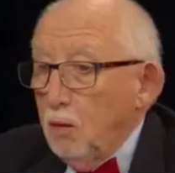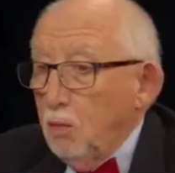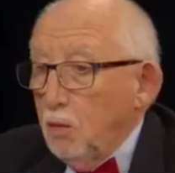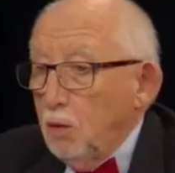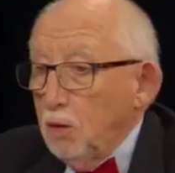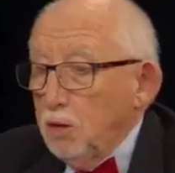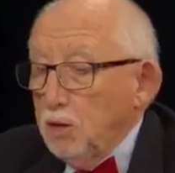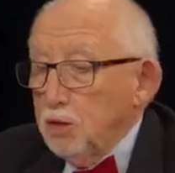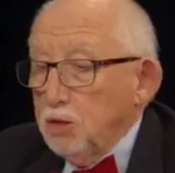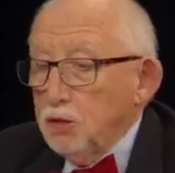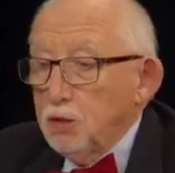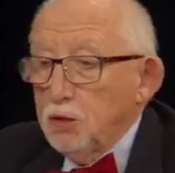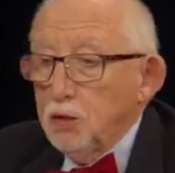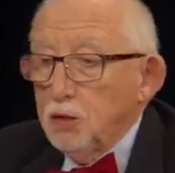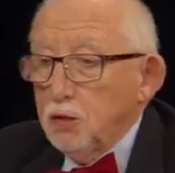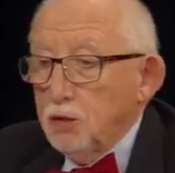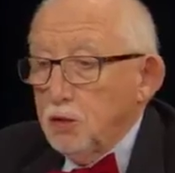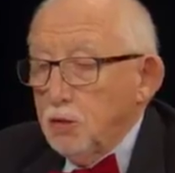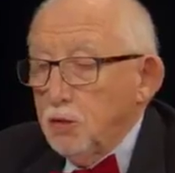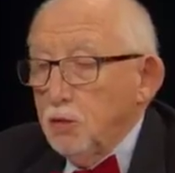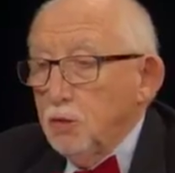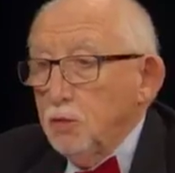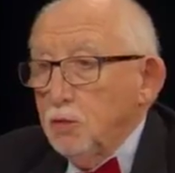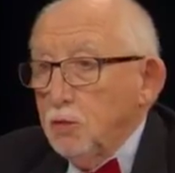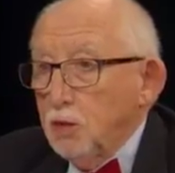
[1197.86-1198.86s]
what does this
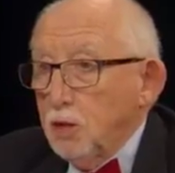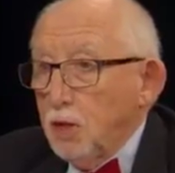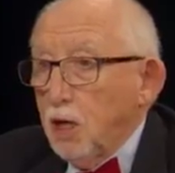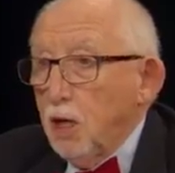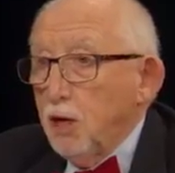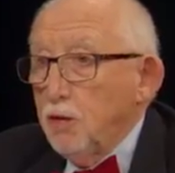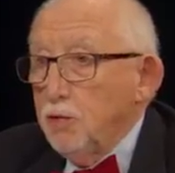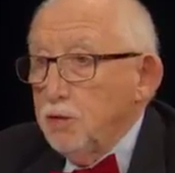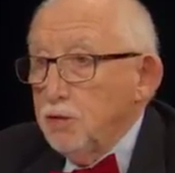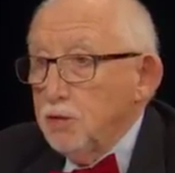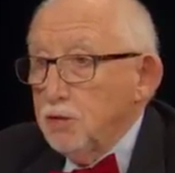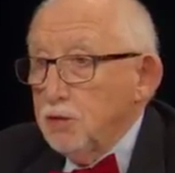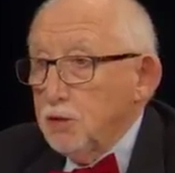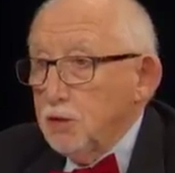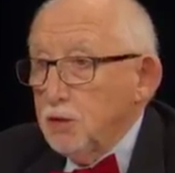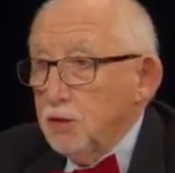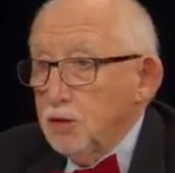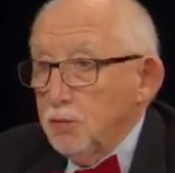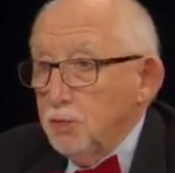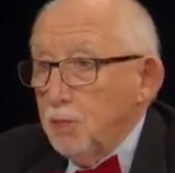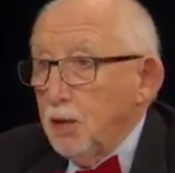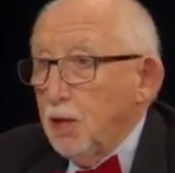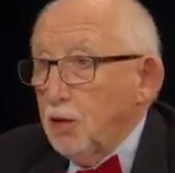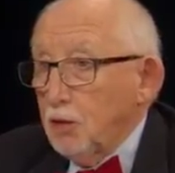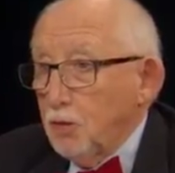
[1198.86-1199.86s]
do to currency
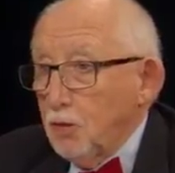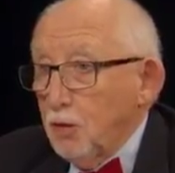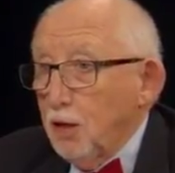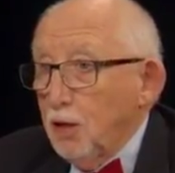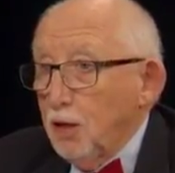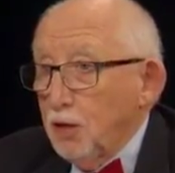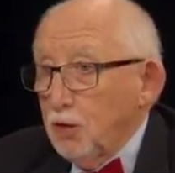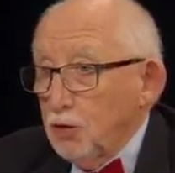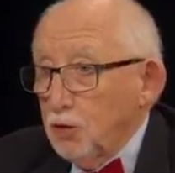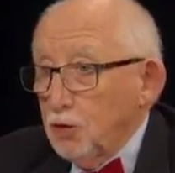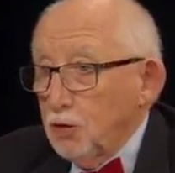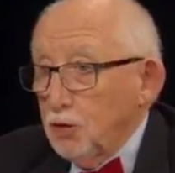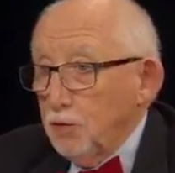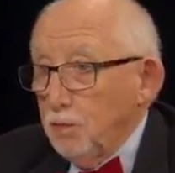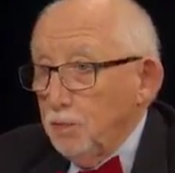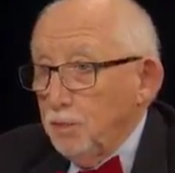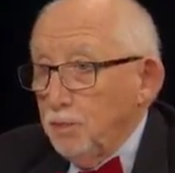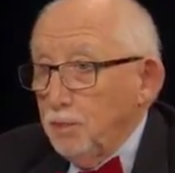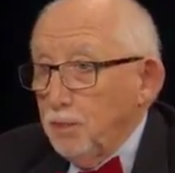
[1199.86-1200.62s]
speculation?